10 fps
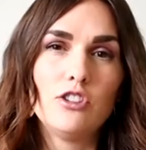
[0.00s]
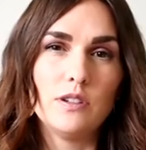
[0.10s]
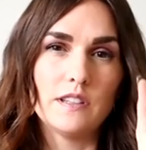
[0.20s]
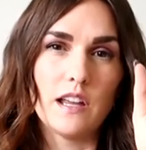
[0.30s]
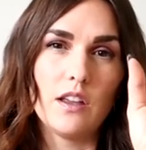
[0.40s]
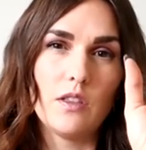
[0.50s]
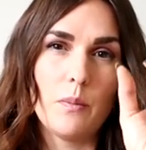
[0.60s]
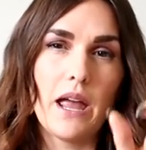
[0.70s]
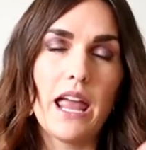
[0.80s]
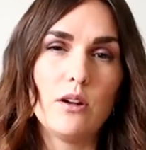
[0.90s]
So it's like the
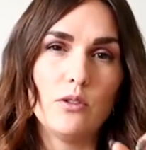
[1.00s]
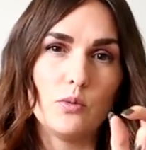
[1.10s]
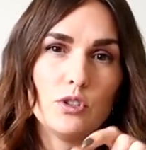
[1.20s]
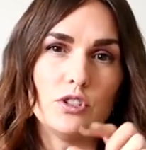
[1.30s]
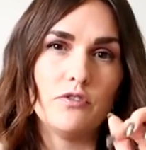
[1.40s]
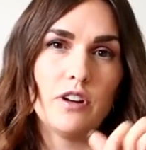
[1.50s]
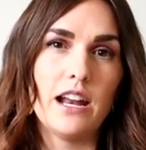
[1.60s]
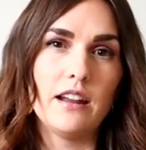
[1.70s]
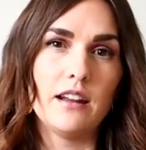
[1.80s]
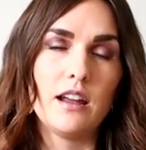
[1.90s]
panels were
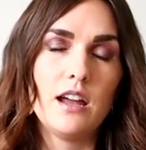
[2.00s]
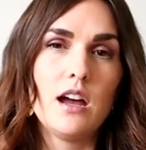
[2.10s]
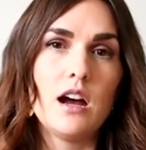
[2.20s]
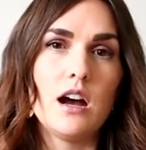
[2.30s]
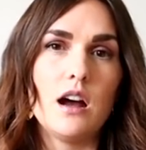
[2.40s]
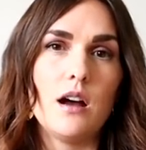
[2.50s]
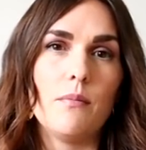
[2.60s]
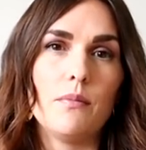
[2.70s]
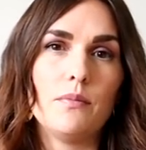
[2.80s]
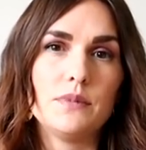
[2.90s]
divided
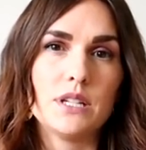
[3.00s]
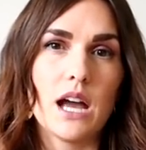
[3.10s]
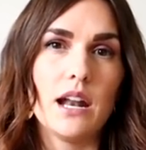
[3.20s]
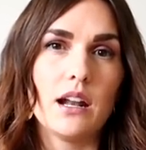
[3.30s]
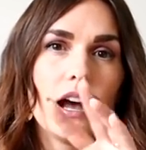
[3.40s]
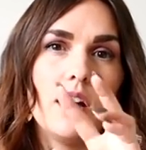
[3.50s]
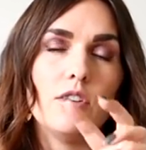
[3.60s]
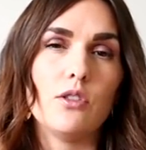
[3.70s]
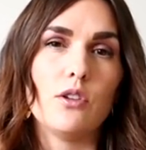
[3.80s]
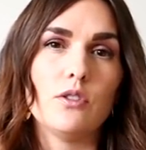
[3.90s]
um, to kind of
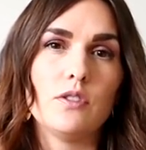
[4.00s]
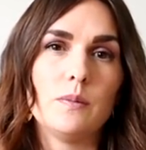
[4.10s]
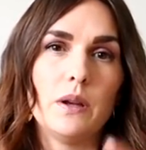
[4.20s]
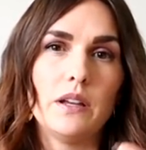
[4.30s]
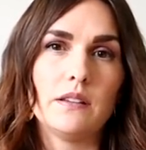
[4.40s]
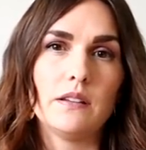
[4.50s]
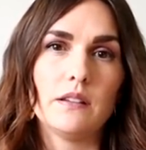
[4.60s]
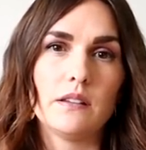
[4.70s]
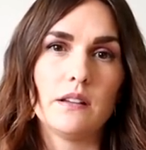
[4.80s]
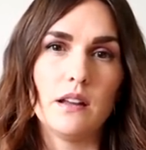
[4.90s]
cover those
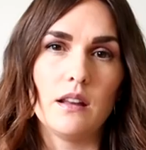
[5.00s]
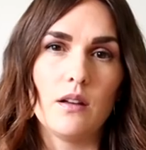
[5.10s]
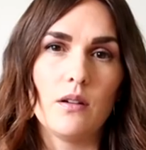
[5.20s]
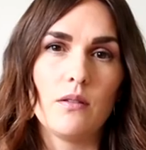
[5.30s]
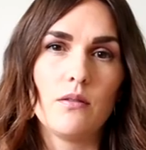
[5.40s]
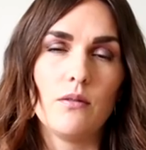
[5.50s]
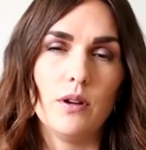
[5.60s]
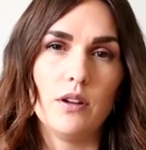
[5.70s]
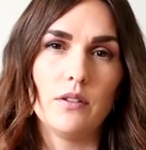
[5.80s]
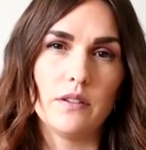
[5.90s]
spaces in the
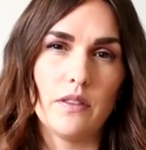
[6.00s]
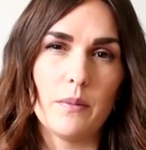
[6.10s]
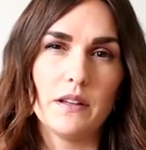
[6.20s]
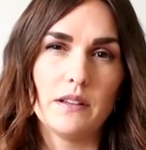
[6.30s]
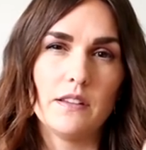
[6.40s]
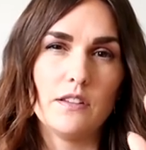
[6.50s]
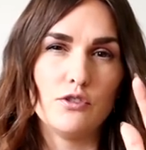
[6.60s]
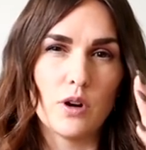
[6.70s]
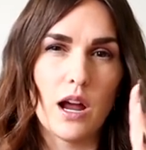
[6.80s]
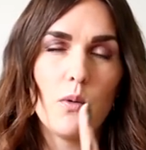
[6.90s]
windows, if that makes sense. The
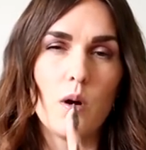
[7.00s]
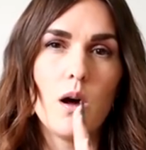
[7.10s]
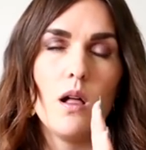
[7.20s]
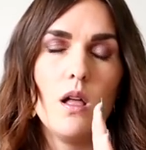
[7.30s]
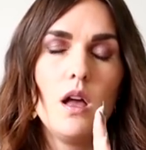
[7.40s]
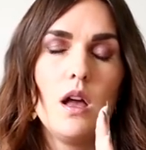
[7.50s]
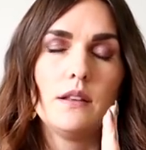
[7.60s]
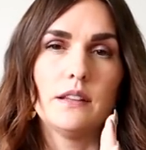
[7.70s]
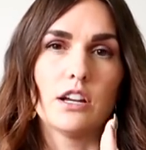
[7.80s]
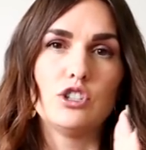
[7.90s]
drywall
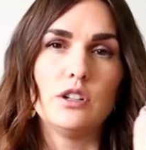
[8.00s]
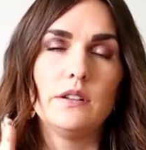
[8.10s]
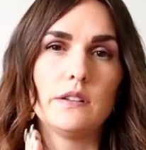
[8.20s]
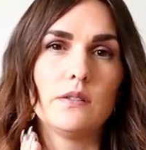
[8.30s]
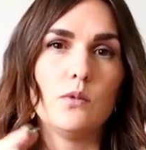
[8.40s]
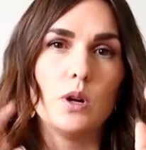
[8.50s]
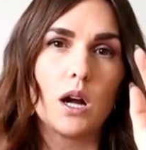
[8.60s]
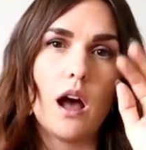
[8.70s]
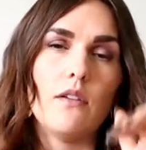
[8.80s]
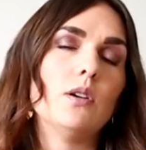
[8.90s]
sections were
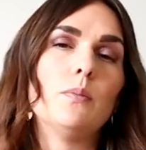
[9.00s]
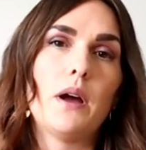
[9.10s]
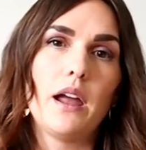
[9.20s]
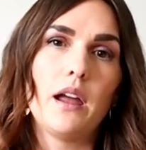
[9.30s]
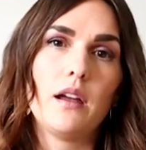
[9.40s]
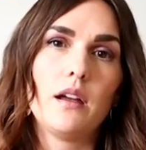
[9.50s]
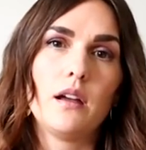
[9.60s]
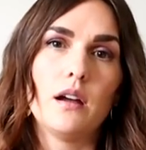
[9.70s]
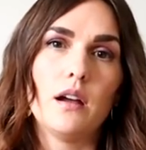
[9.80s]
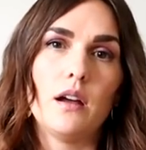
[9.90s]
covered by
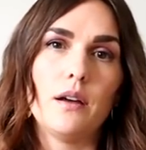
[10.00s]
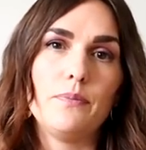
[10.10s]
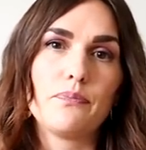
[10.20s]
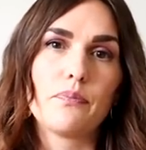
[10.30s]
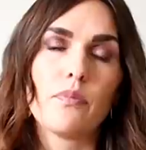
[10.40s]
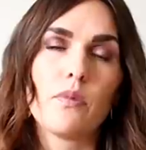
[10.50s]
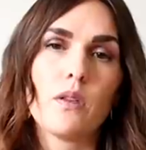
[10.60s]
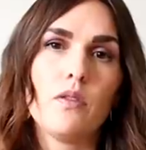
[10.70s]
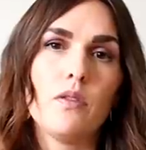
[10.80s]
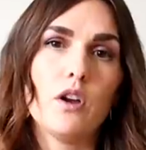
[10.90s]
um,
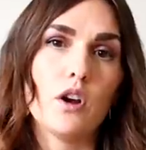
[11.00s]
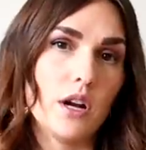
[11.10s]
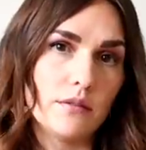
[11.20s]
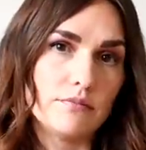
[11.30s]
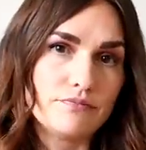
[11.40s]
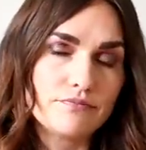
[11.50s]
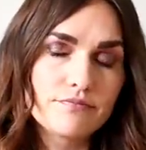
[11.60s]
the curtain.